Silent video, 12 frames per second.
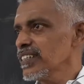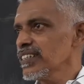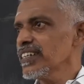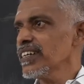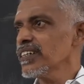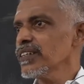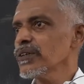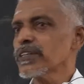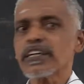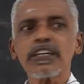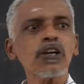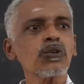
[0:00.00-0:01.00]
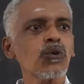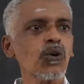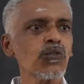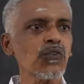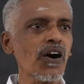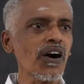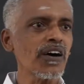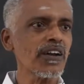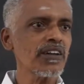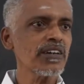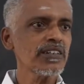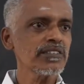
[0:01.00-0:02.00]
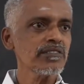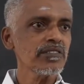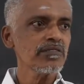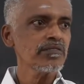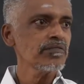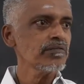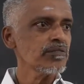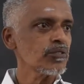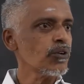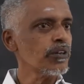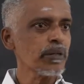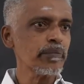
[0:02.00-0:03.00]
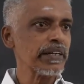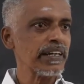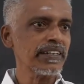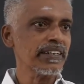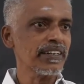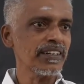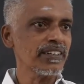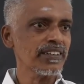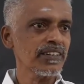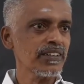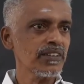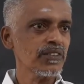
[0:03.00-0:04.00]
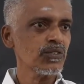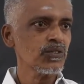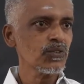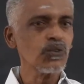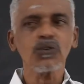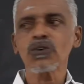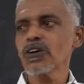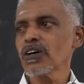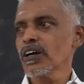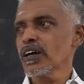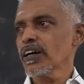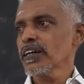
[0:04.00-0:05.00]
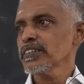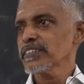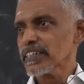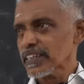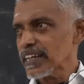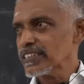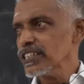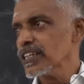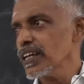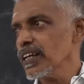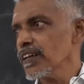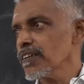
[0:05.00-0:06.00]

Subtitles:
then you cannot go for quantum mechanical. So, say classical,